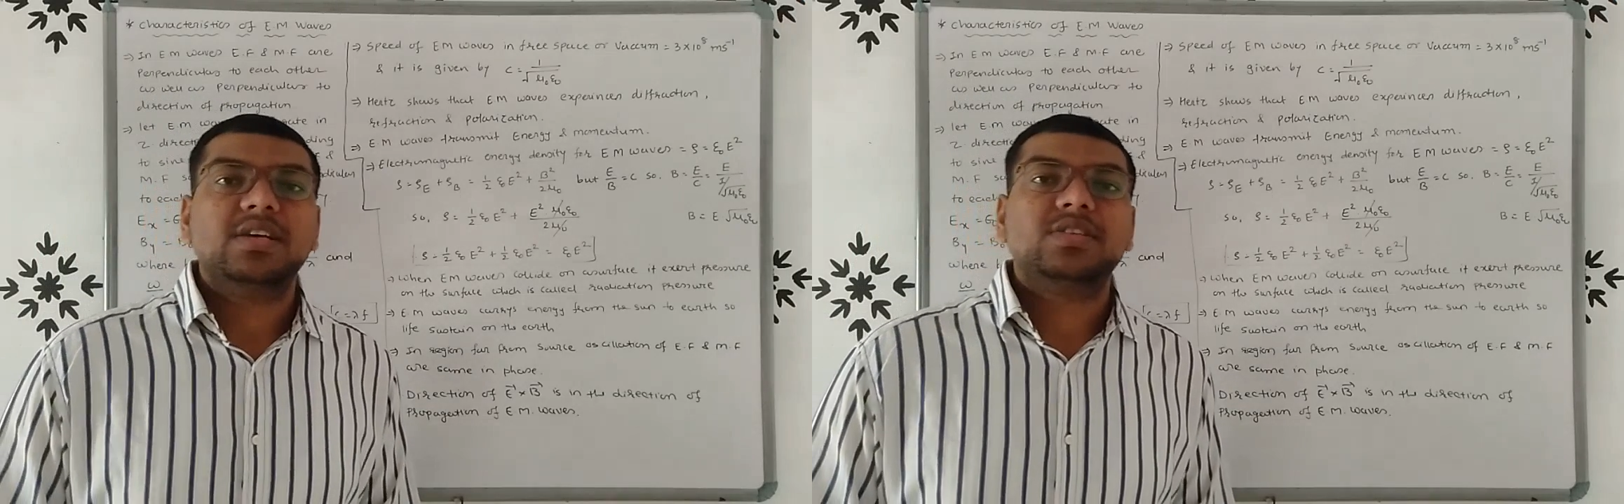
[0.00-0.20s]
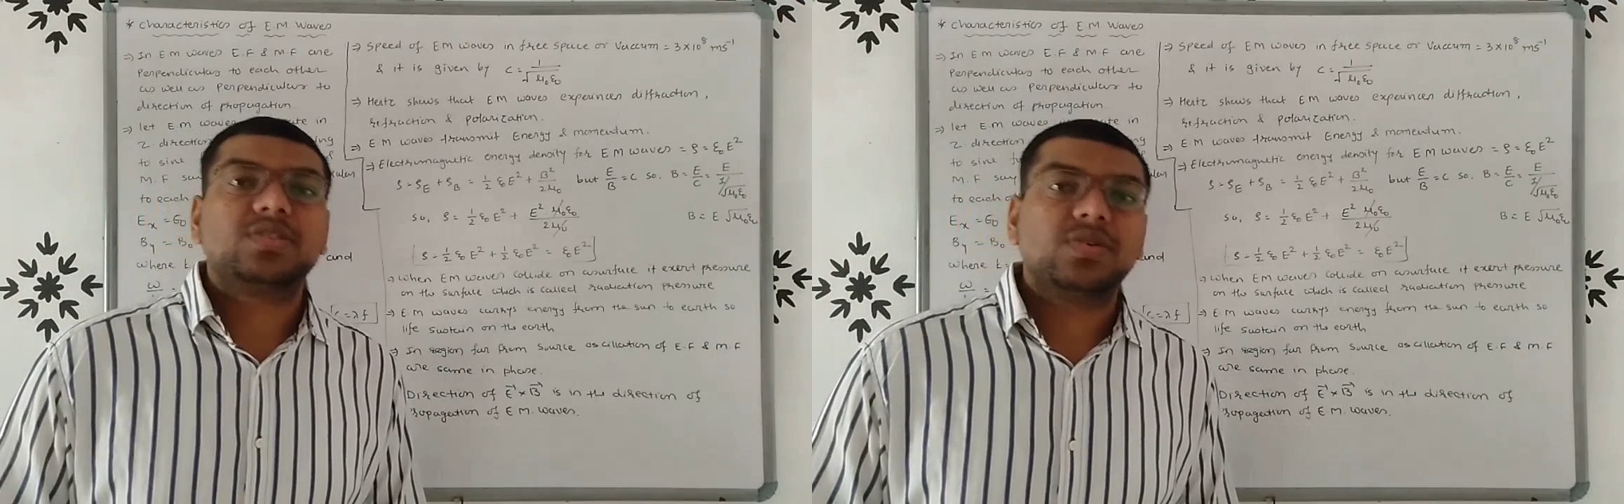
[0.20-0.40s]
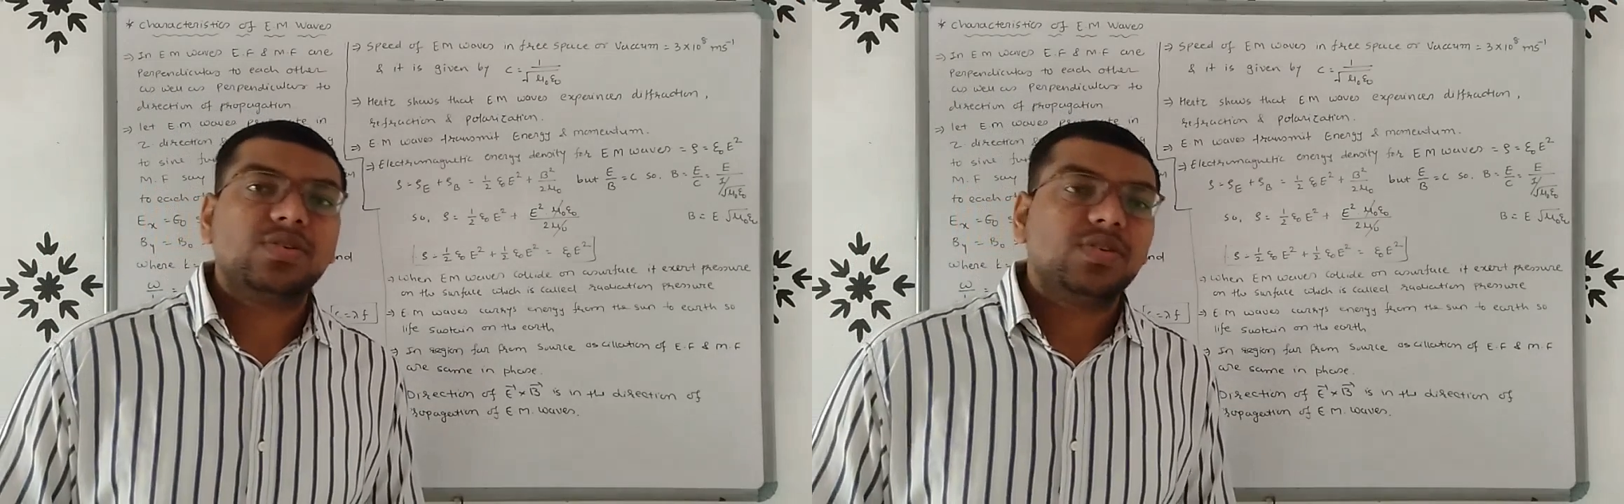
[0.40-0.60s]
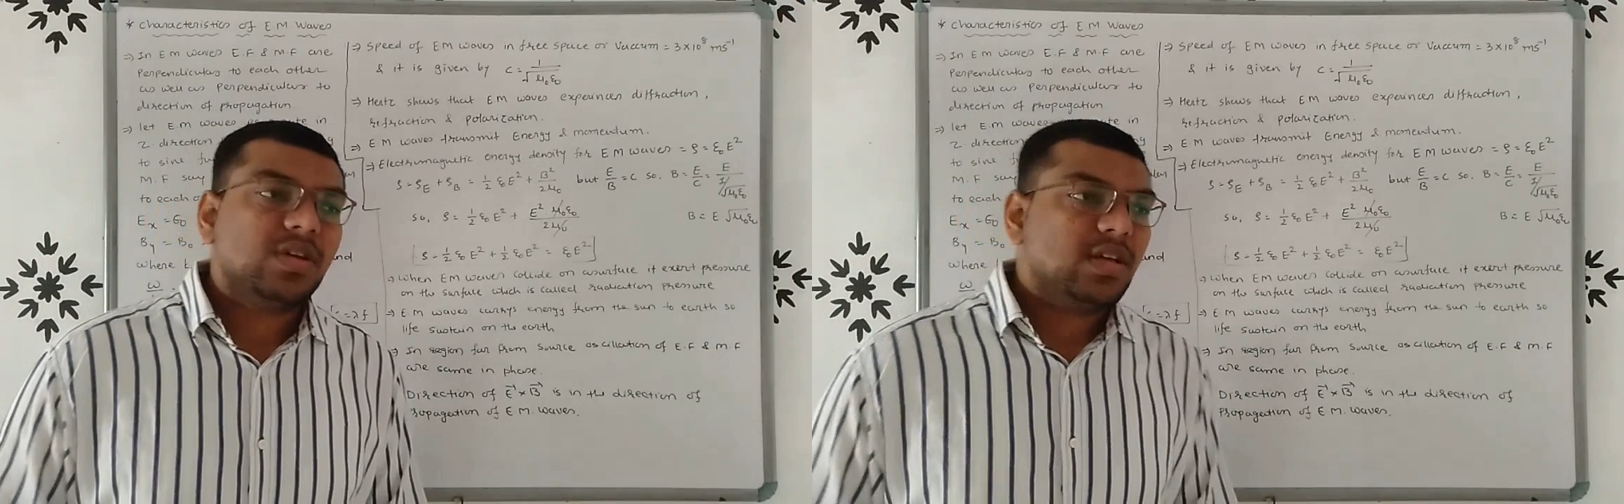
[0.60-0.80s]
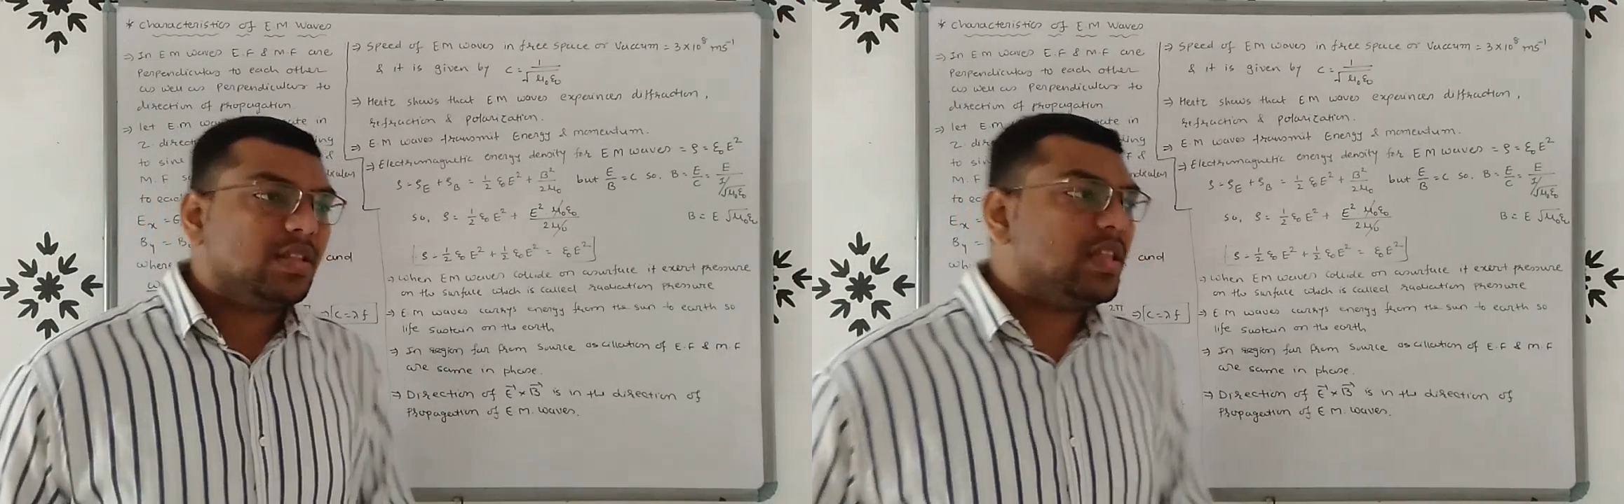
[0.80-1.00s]
So
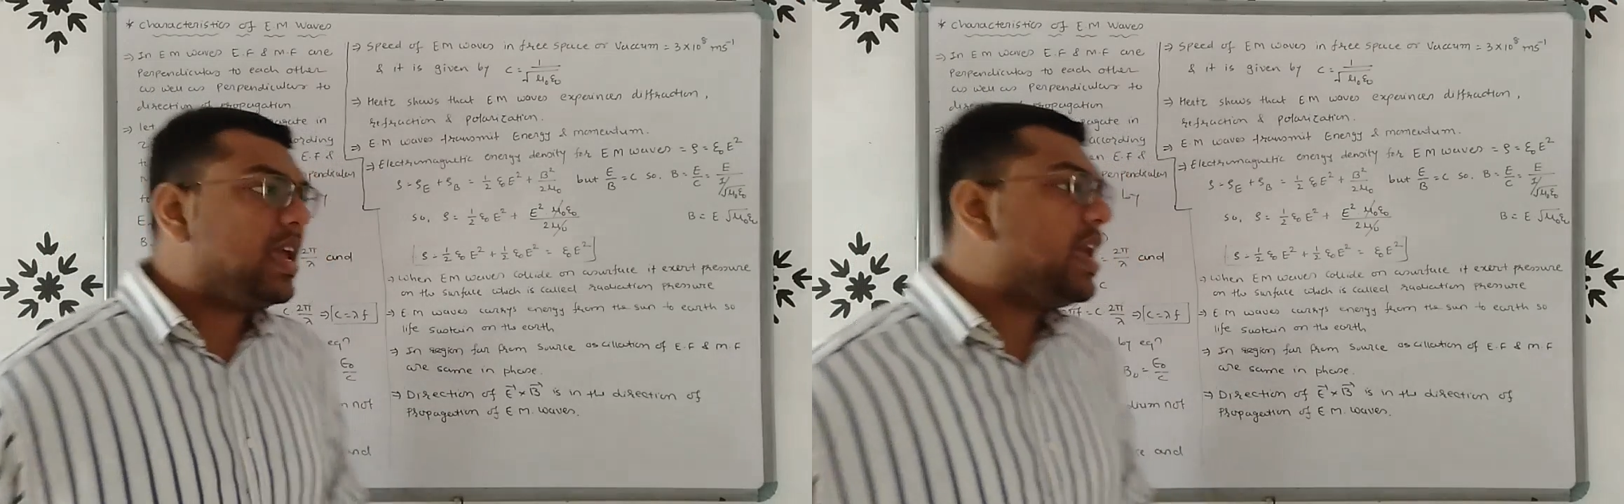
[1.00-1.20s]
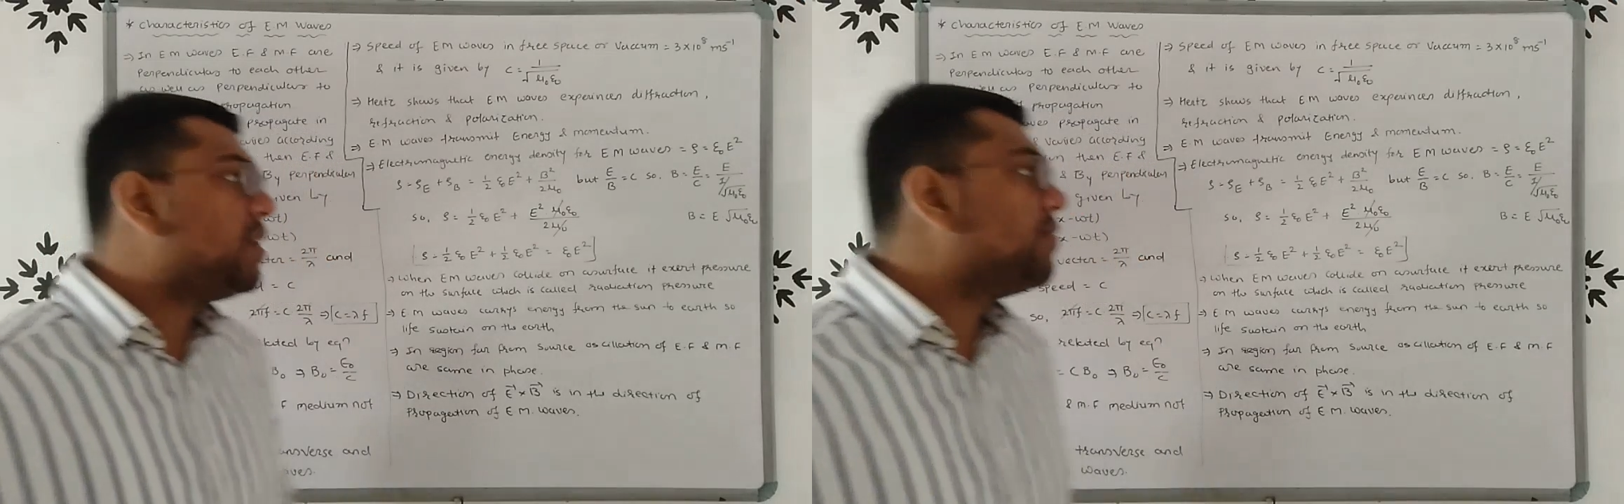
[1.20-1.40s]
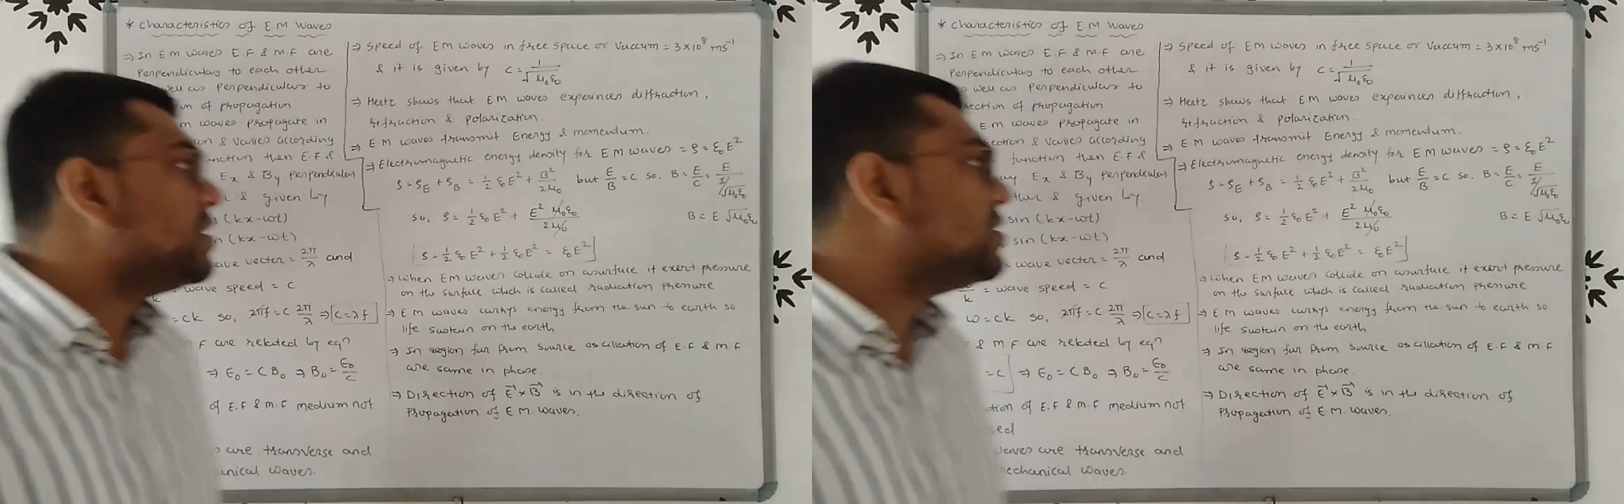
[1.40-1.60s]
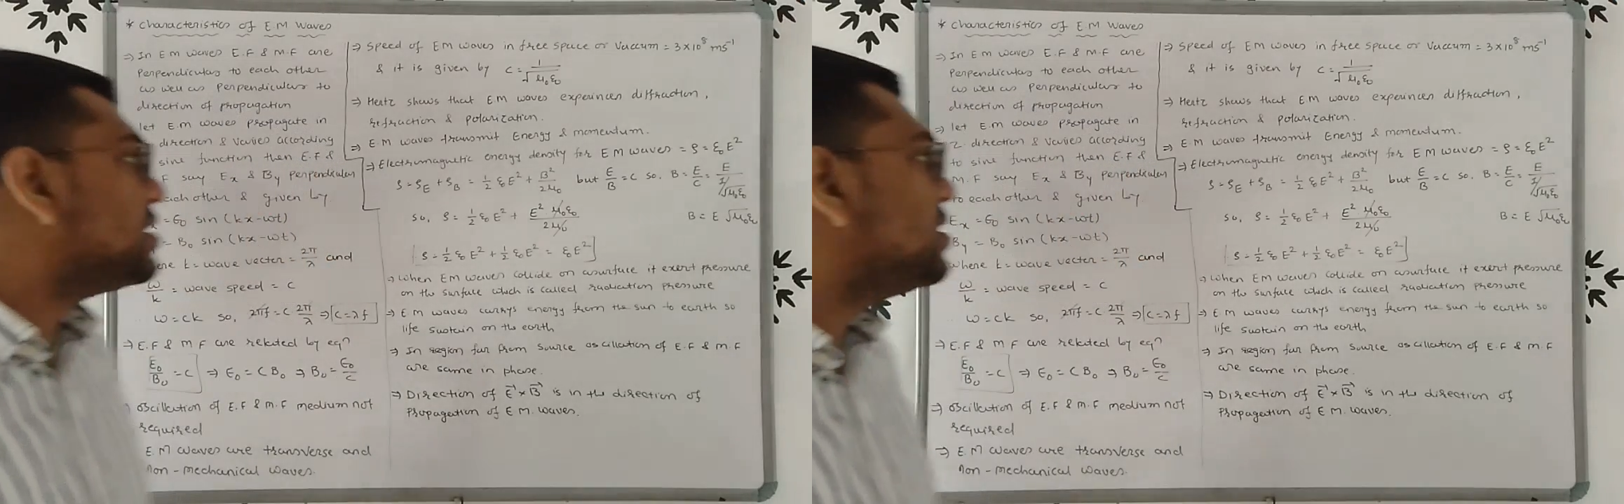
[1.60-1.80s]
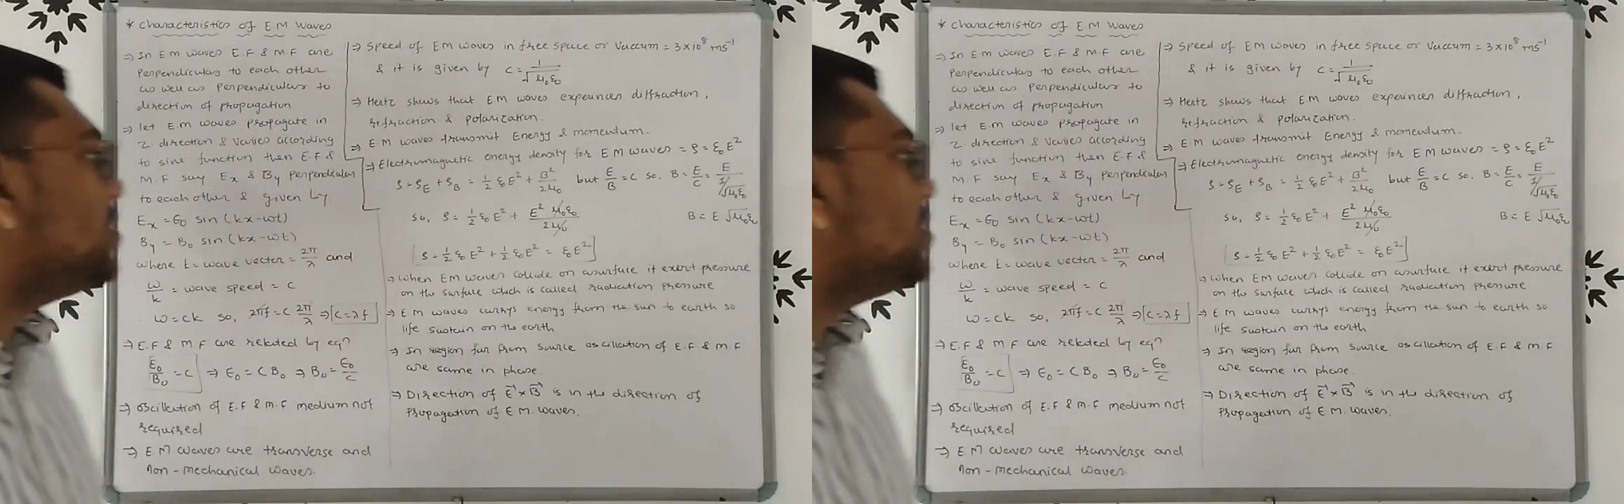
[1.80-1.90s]
the equation